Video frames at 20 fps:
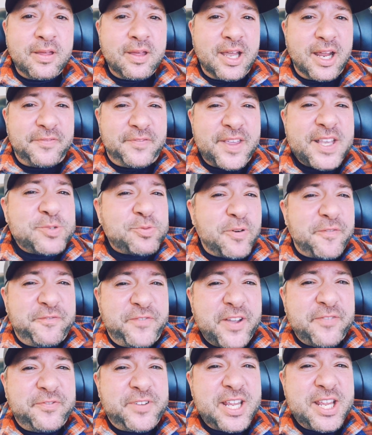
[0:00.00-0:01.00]
if this were
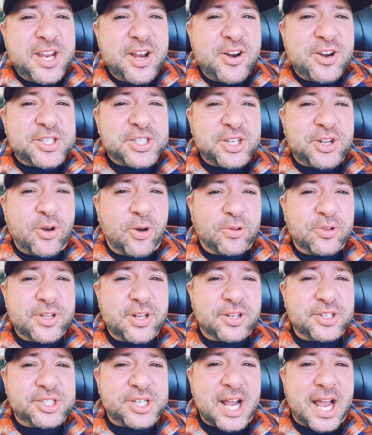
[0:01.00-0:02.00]
50 years ago,
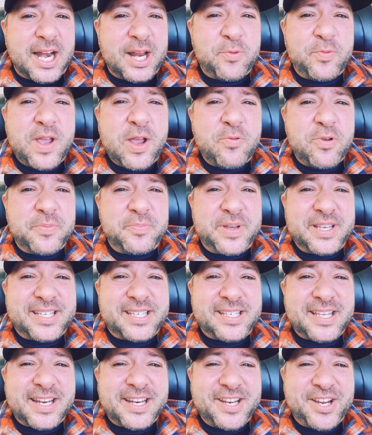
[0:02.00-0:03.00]
little Johnny, we would be
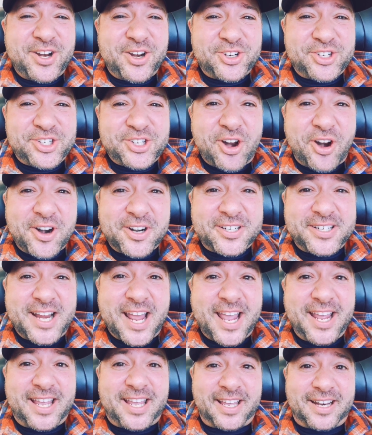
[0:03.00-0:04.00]
sitting here stark
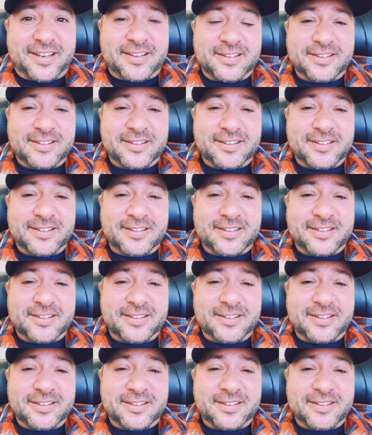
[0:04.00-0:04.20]
naked.